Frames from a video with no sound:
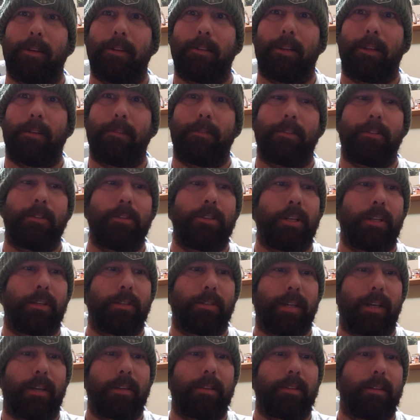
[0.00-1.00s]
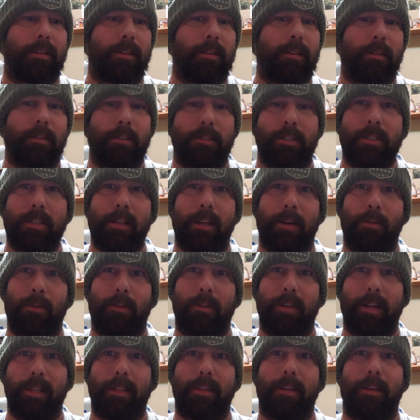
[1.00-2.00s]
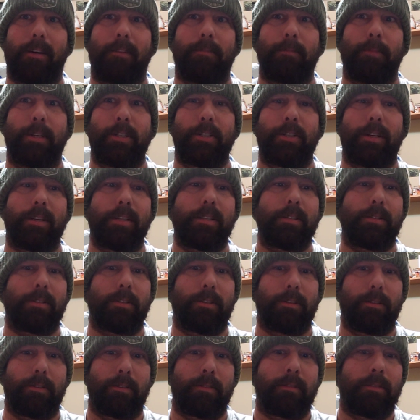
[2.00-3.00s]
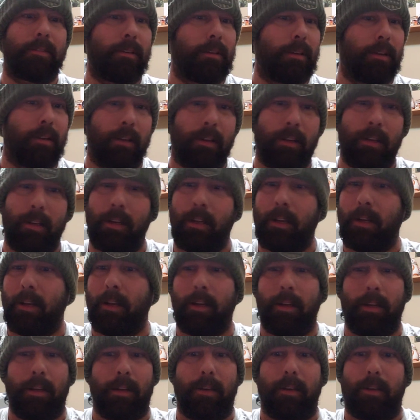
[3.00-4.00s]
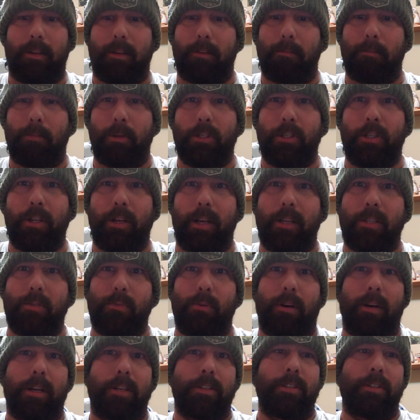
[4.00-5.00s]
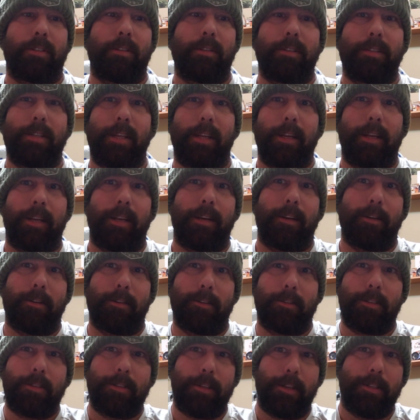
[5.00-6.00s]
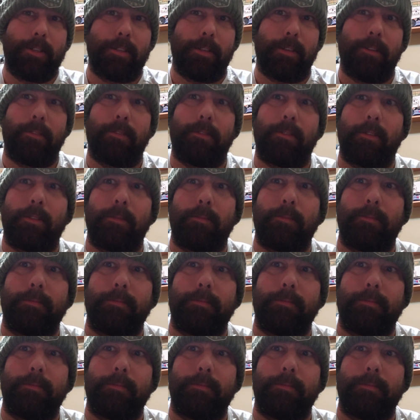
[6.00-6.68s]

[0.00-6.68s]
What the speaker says: a lot of other channels out there. Just kind of want to get that off my chest. So appreciate you guys watching. Take care and stay safe.